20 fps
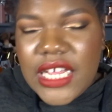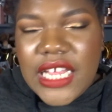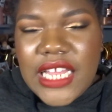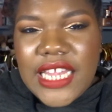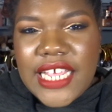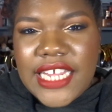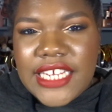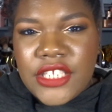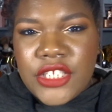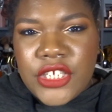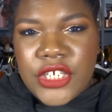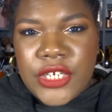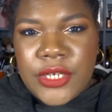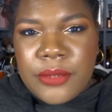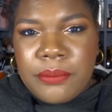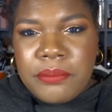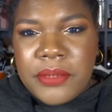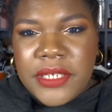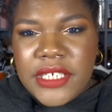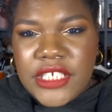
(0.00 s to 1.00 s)
like the
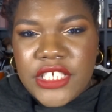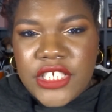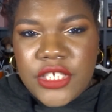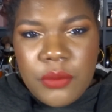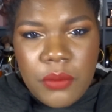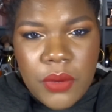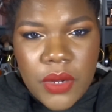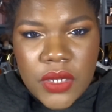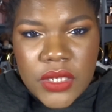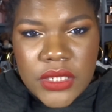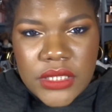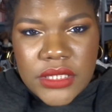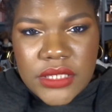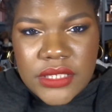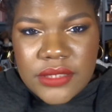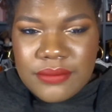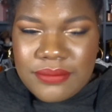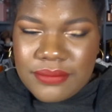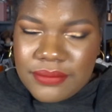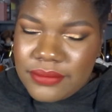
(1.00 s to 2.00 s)
peachy one.
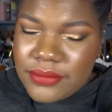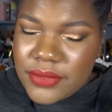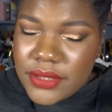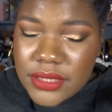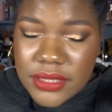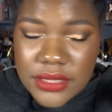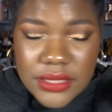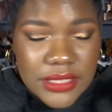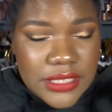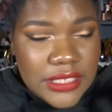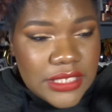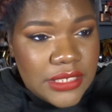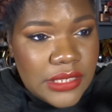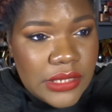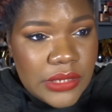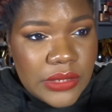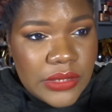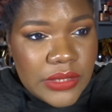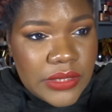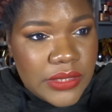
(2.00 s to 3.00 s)
It
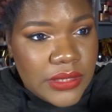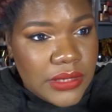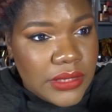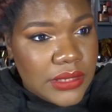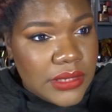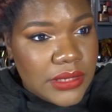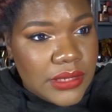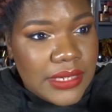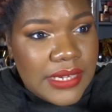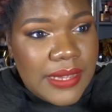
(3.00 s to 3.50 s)
looks